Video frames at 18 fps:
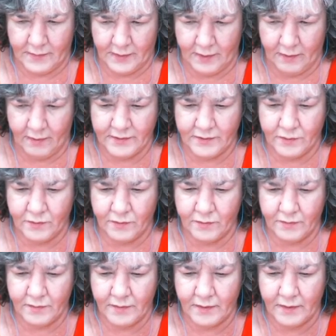All right,
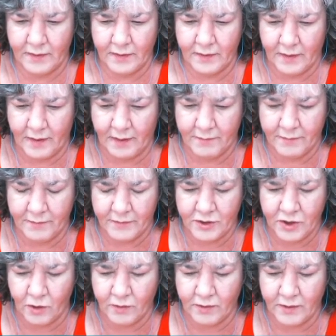so I'm
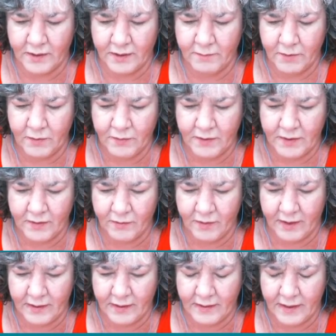totally muted
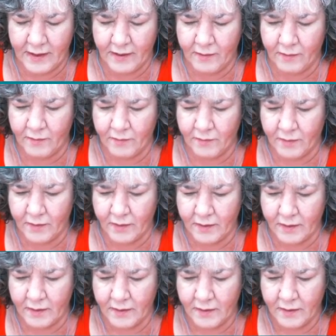right now,
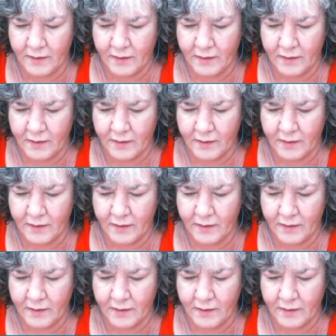or